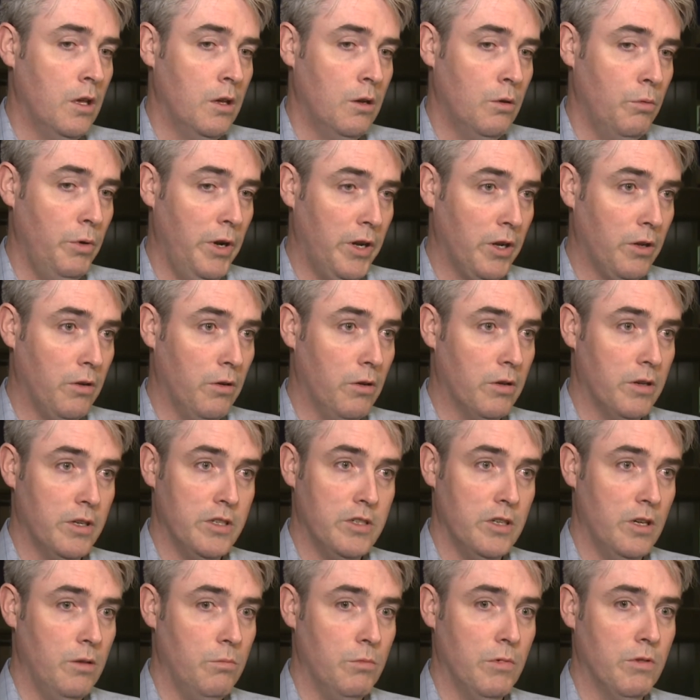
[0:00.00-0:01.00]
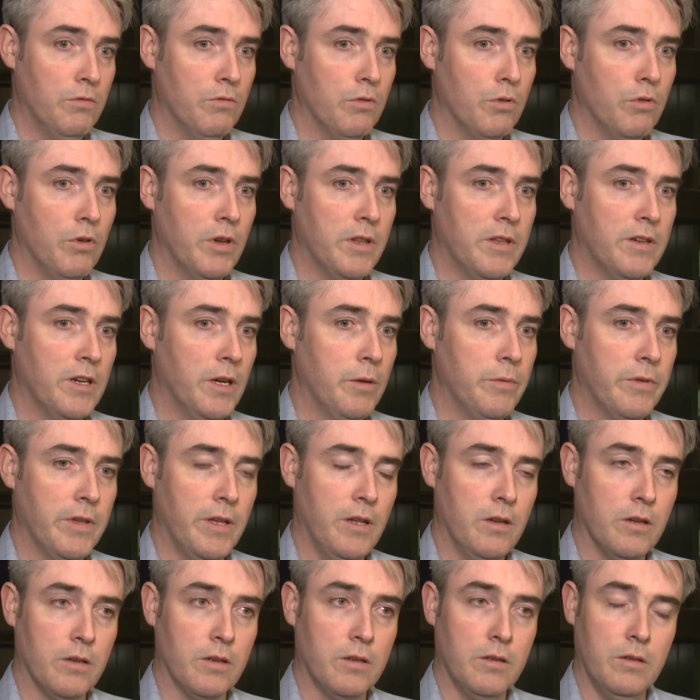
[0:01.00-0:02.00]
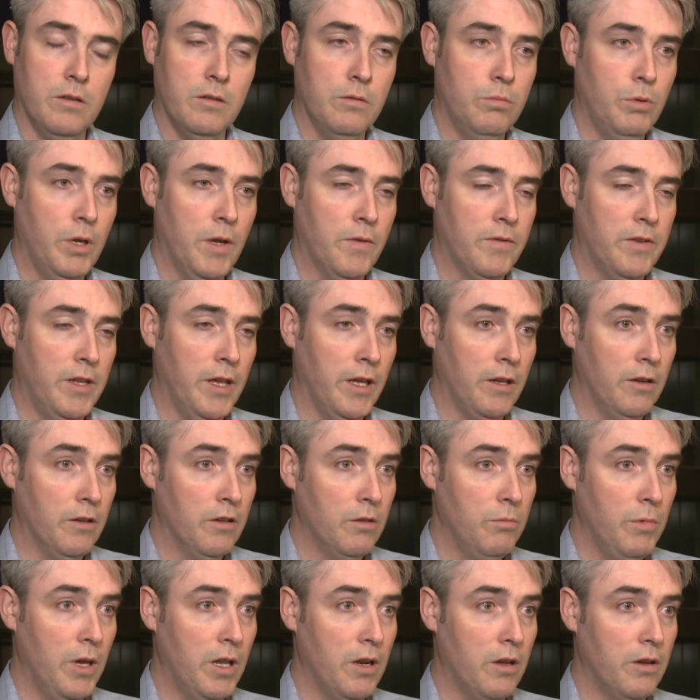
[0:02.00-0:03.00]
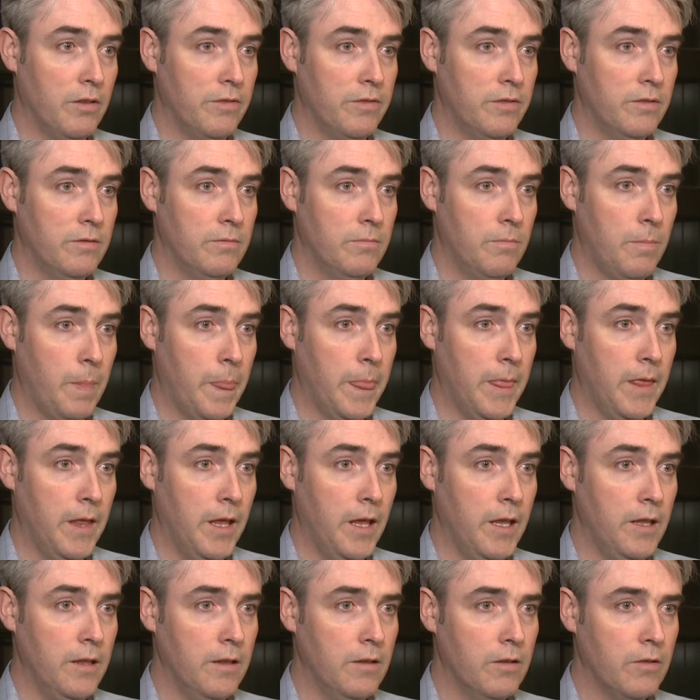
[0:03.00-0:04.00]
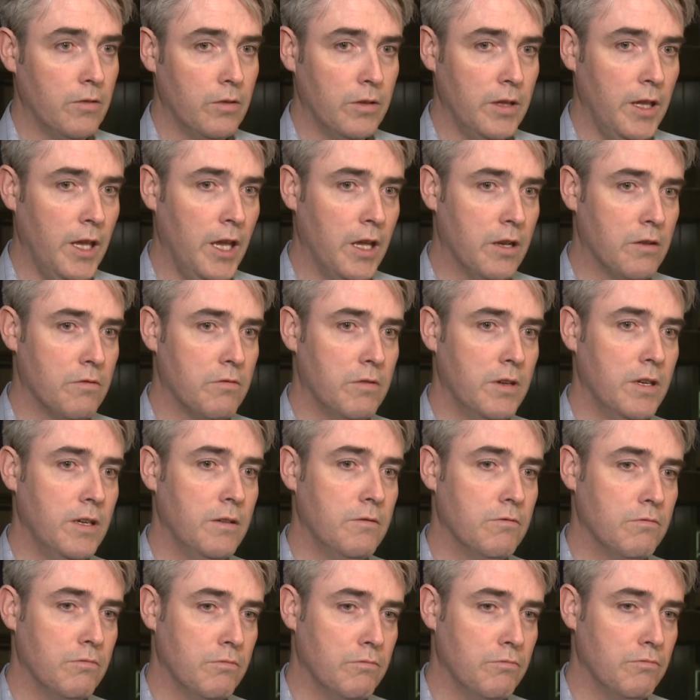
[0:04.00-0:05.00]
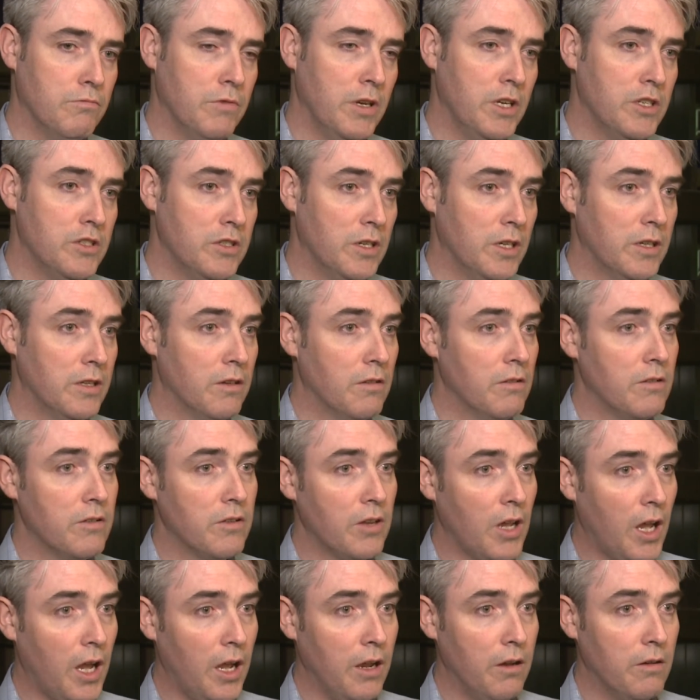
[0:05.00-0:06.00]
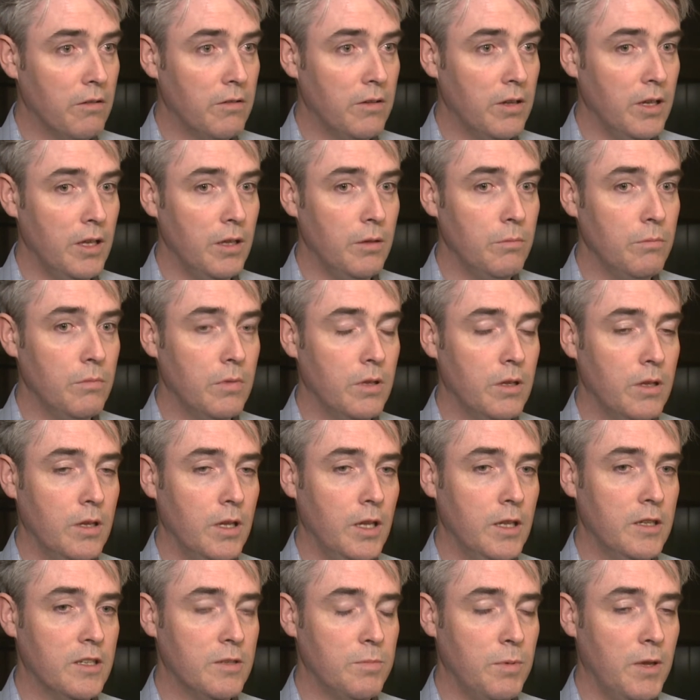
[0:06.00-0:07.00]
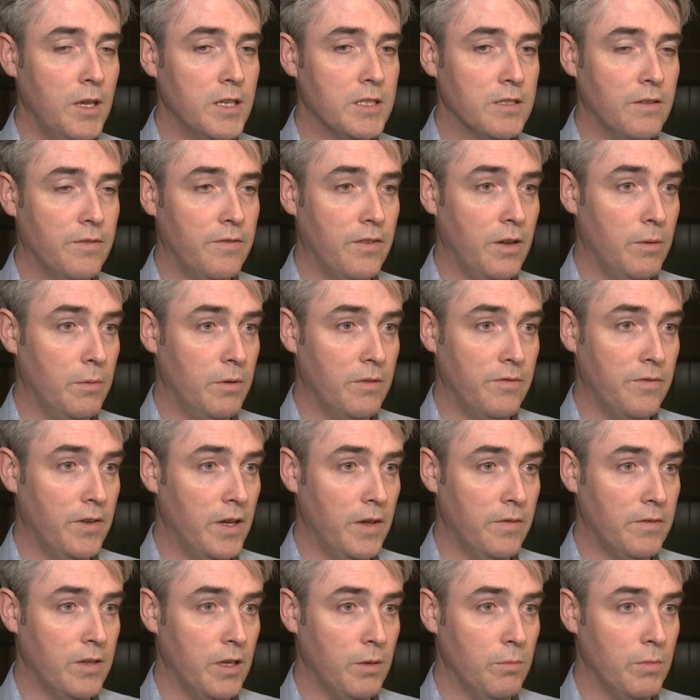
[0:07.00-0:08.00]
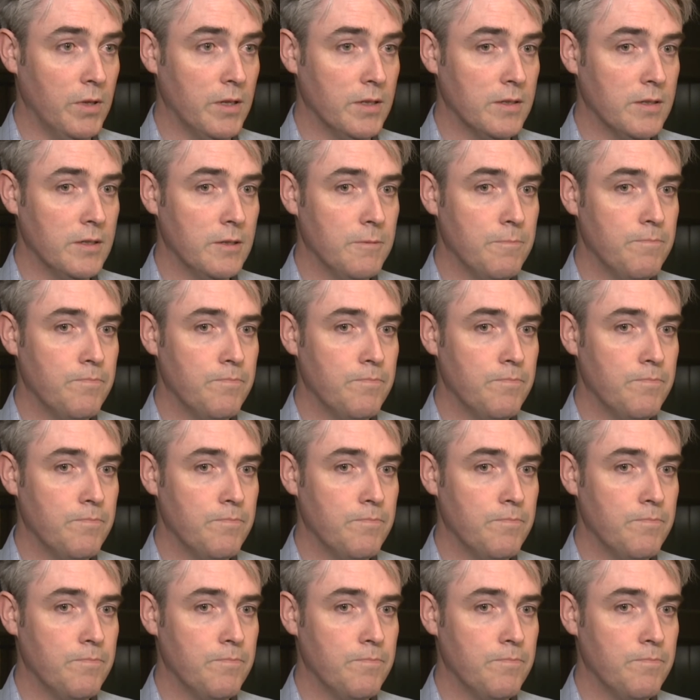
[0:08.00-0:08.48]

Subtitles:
we had to go to the gym, and Rory at the time said, look, we have to take another man off. And so they had to rejig their entire team in the space of about 5-10 minutes.